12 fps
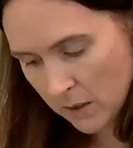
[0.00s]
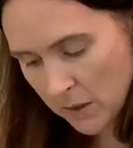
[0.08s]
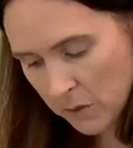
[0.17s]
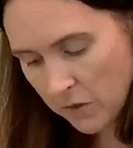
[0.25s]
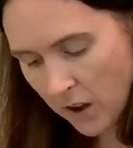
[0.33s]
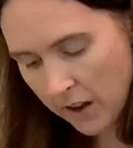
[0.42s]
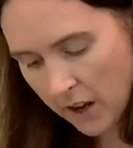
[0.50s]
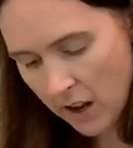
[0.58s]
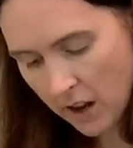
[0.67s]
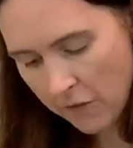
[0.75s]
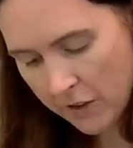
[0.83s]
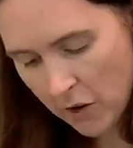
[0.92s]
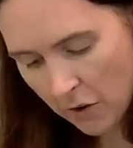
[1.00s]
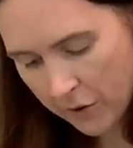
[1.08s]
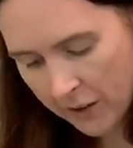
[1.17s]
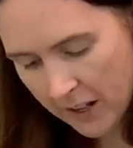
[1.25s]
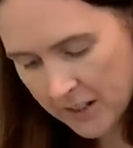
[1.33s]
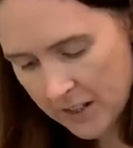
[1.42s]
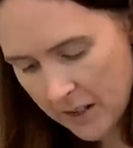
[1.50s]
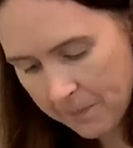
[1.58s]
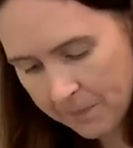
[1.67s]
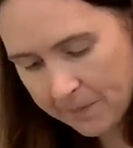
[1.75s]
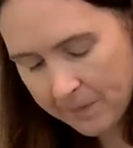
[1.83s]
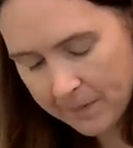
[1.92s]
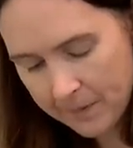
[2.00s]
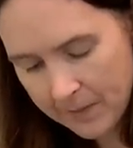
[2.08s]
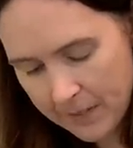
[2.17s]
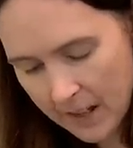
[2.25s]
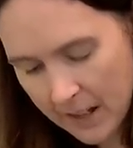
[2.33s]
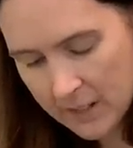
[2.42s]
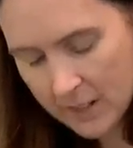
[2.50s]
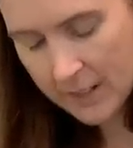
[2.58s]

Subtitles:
because we've got a video for that. Into